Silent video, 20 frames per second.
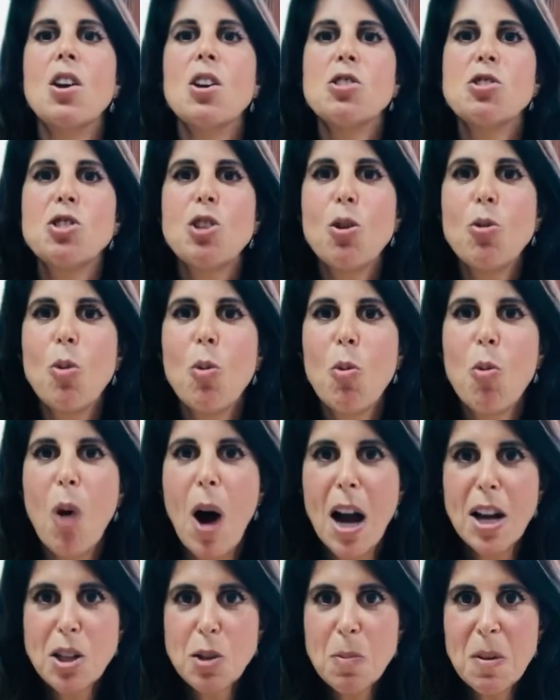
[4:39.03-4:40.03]
So
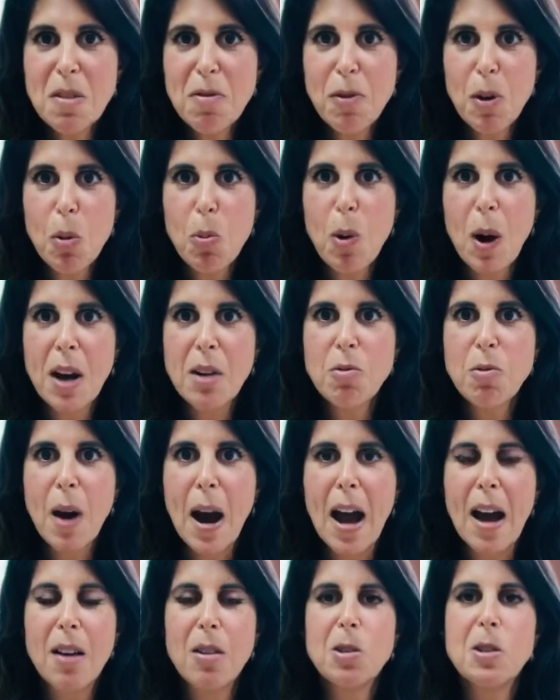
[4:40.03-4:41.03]
watch me for 1
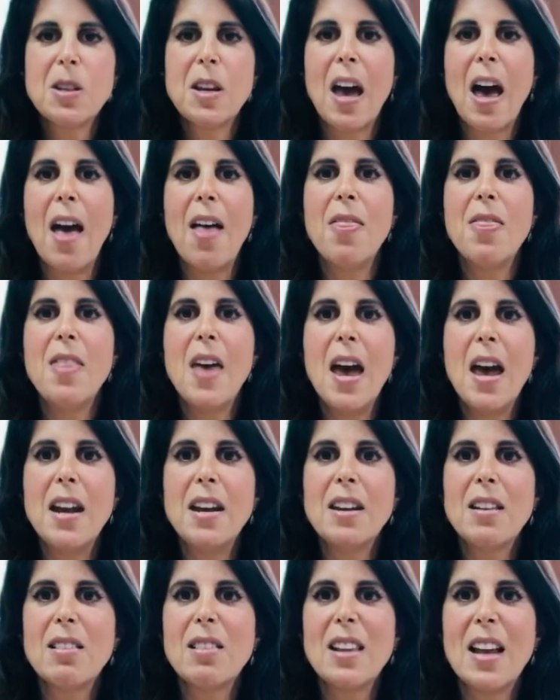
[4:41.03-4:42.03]
round, and
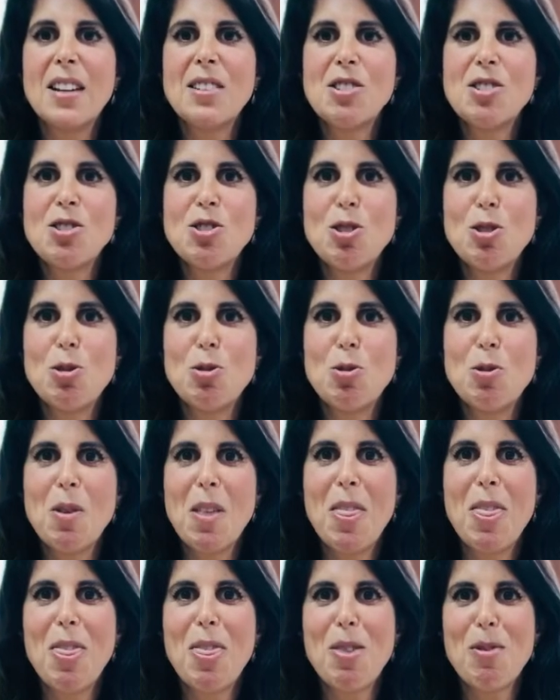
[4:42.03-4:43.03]
then let's do
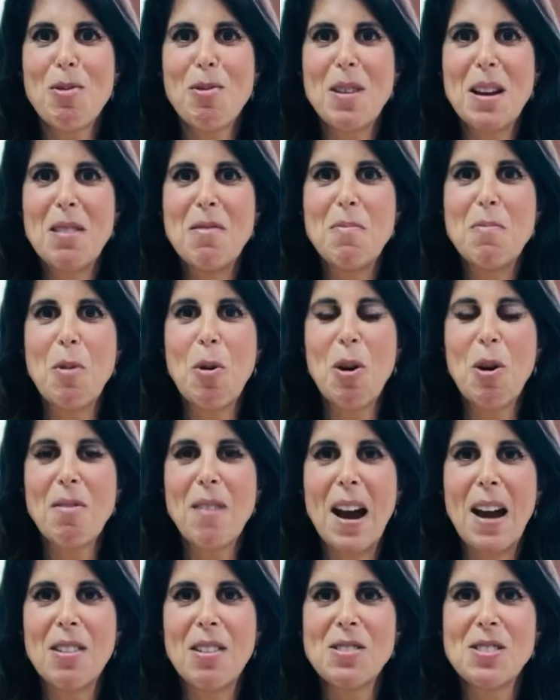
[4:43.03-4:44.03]
3 more
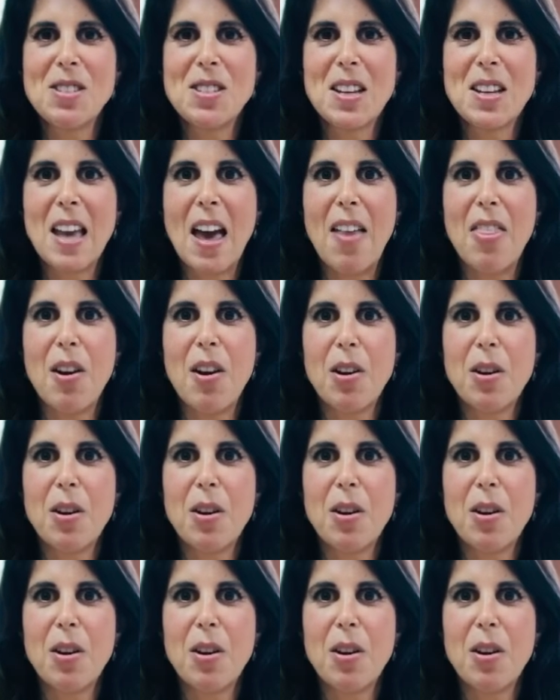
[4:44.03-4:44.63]
rounds together.